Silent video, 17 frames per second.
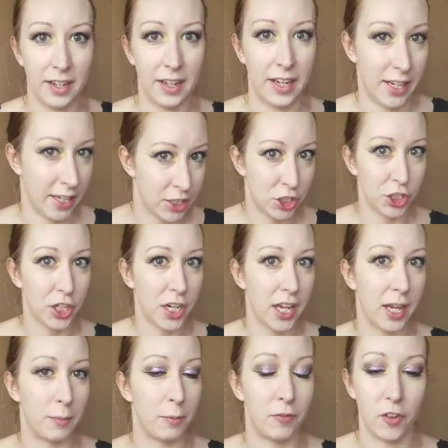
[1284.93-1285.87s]
it's your
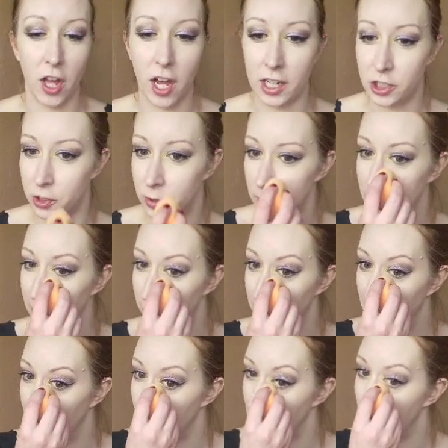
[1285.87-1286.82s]
camouflage. You leave me
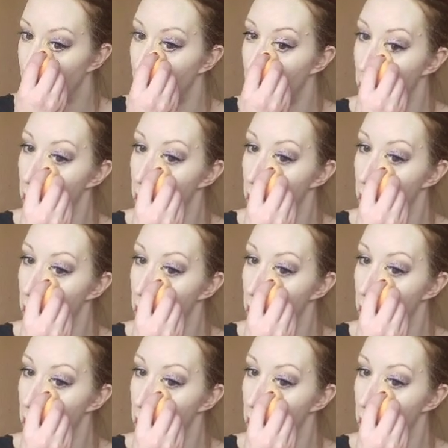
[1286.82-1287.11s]
alone.